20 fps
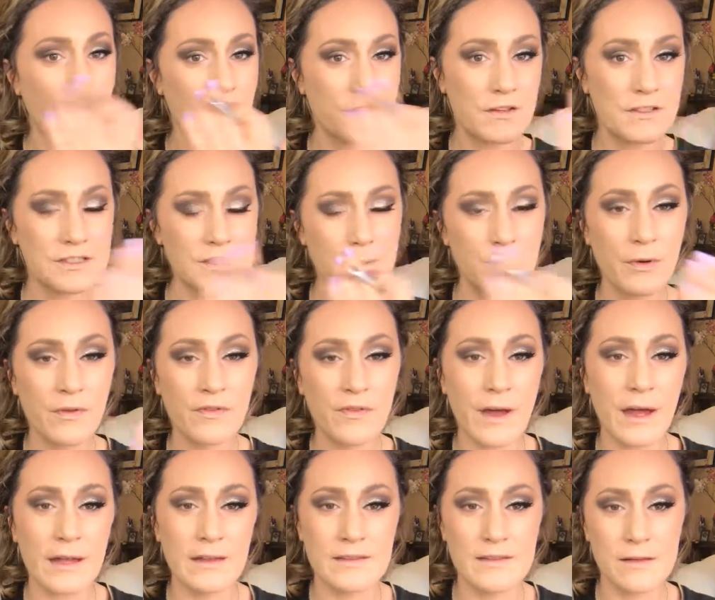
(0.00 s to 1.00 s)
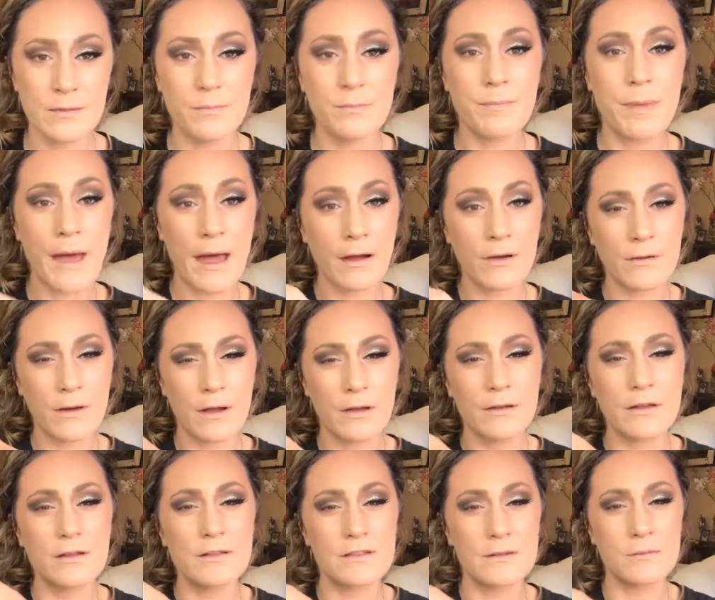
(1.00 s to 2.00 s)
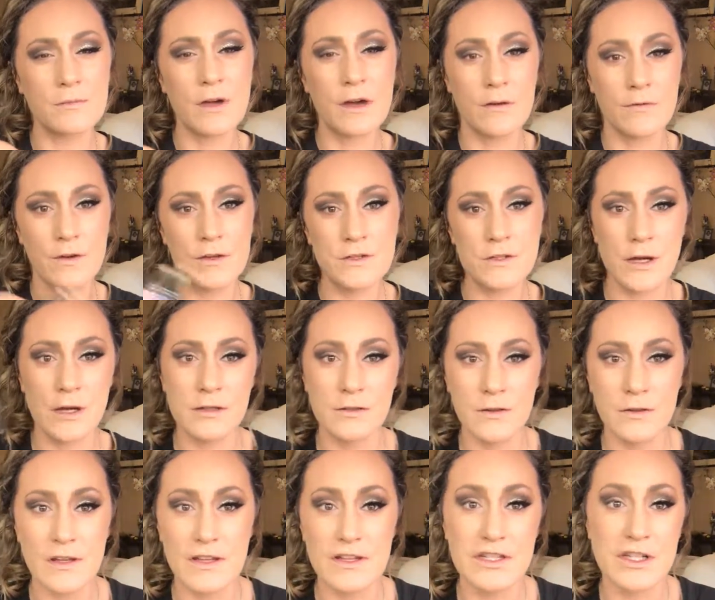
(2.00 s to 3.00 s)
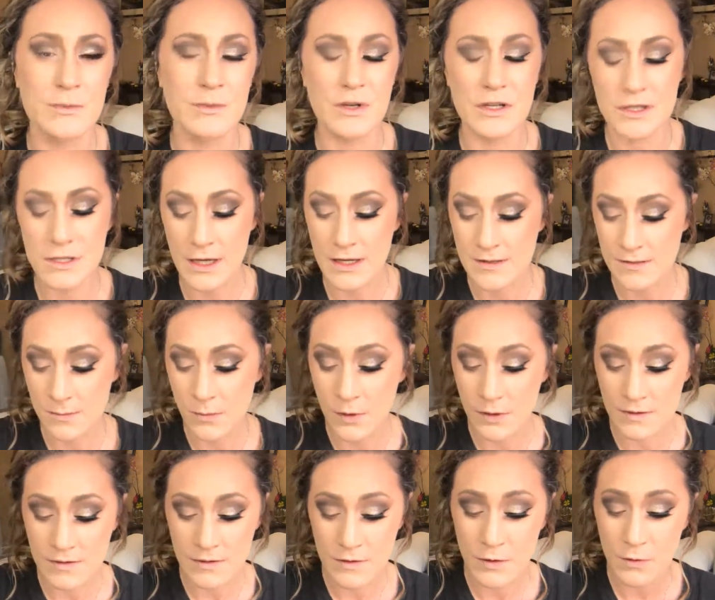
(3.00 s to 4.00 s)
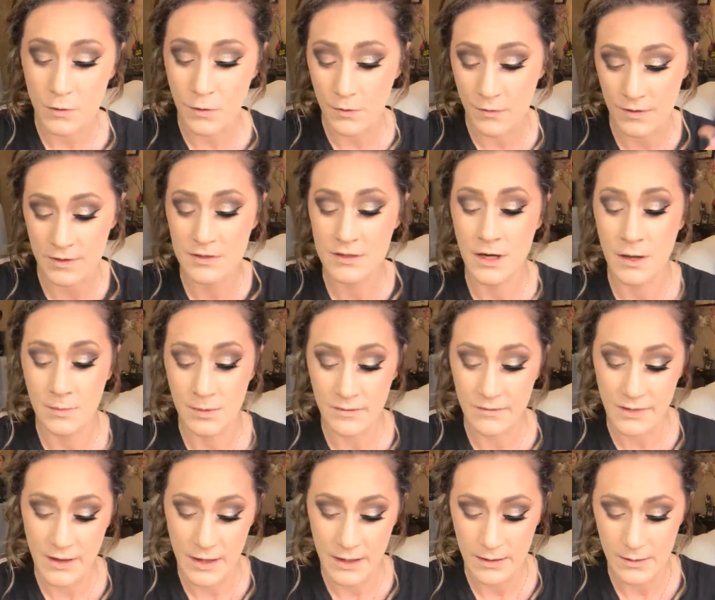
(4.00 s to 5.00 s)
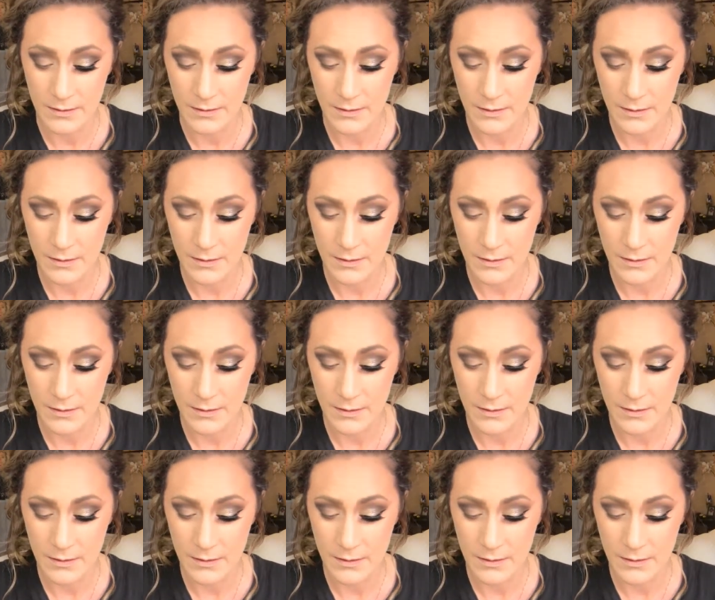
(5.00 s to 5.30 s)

just to provide some background and some coverage under the shimmer shades. I'm going to go over top of that.